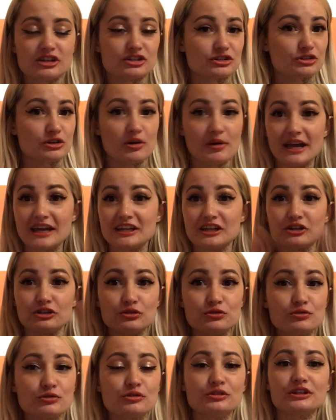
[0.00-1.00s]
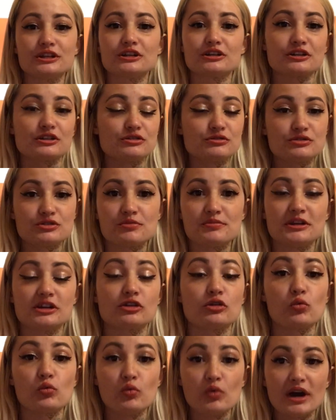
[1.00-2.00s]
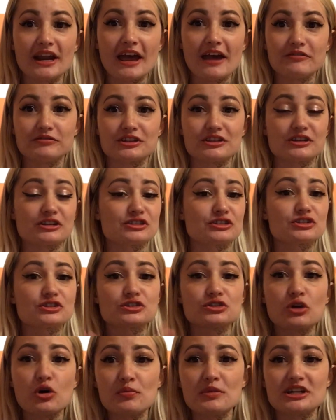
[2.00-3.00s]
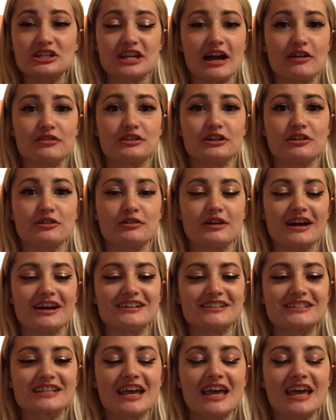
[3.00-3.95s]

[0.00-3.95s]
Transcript: Just go ahead and Google it or YouTube it or whatever. There's so much out there, you guys.